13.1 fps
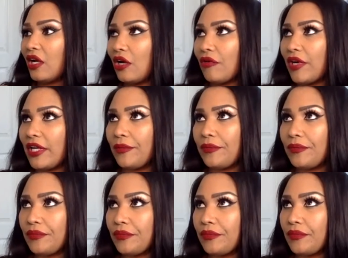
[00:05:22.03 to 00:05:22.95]
All right.
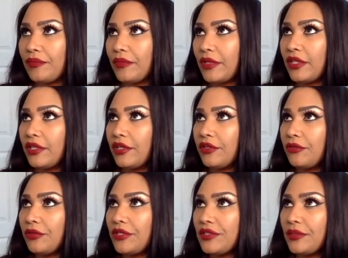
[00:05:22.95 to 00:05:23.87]
Another
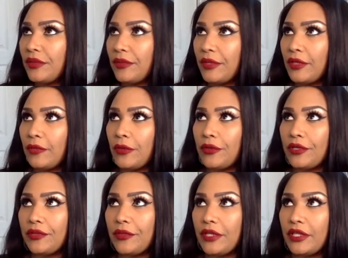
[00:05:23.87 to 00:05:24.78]
reason that men won't
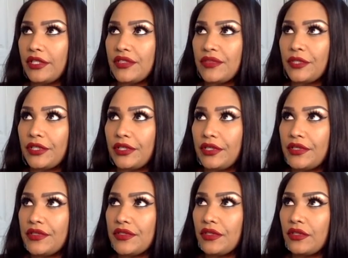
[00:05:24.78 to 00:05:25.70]
commit is
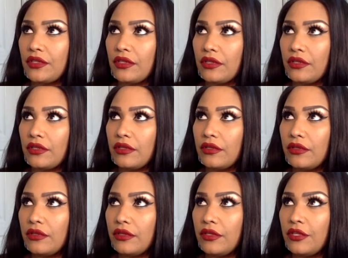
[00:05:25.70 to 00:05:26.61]
because
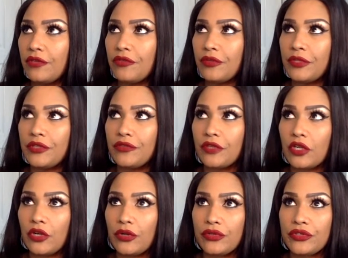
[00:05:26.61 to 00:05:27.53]
they're from different
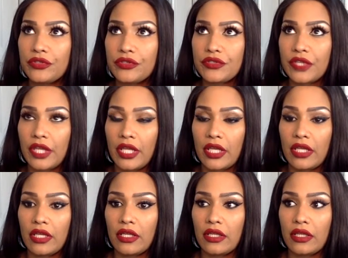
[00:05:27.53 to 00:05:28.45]
cultures
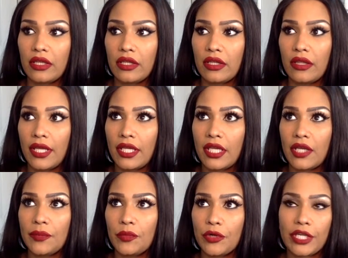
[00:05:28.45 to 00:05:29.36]
and they
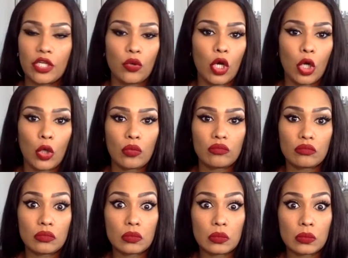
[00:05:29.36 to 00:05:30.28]
can't bring you home.
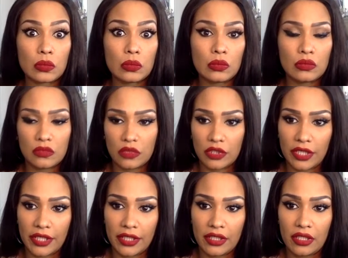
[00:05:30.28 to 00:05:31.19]

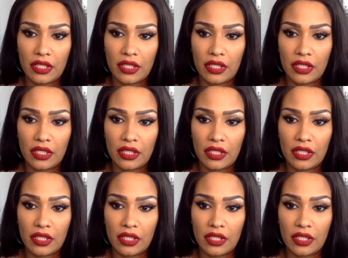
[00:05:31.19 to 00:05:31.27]
Okay.